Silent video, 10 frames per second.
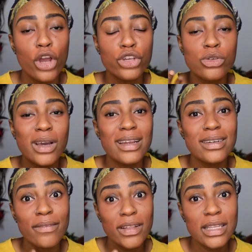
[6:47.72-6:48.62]
You can
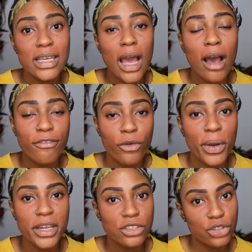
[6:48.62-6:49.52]
definitely
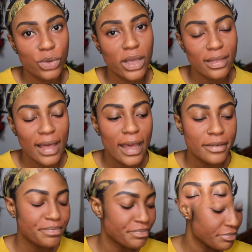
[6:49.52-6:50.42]
avoid doing that.
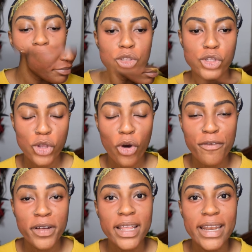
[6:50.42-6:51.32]
So
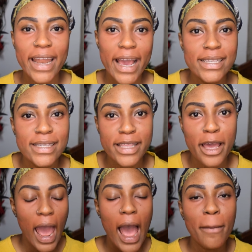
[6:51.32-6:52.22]
for the next
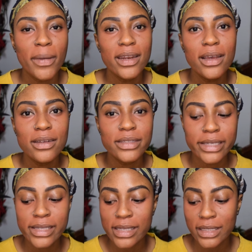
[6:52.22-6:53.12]
step, I'm gonna
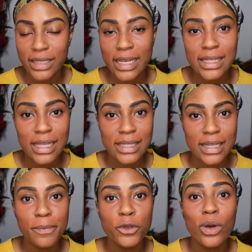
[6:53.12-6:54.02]
just suggest a
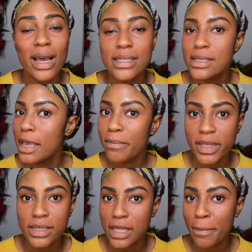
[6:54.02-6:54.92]
tip. You can skip
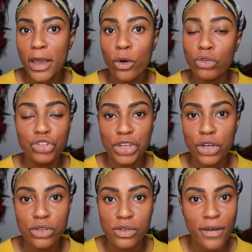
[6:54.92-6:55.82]
this step and go straight
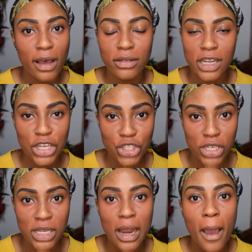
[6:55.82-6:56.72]
onto
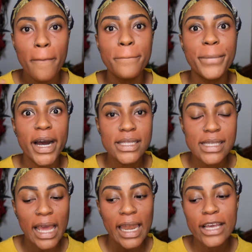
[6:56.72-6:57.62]
foundation, but
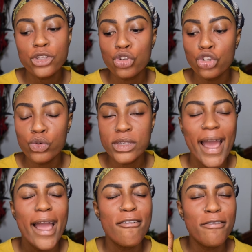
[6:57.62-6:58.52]
I like to use
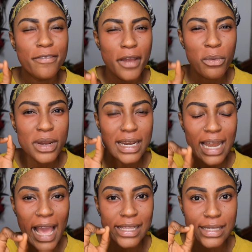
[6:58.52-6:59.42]
a very
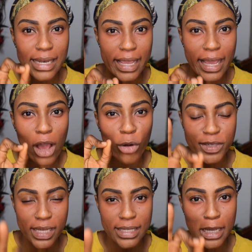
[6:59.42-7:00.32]
light layer of
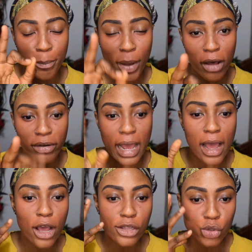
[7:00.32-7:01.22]
setting powder
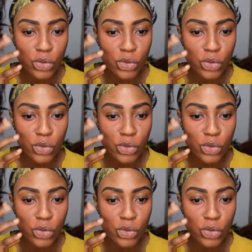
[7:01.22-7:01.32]
to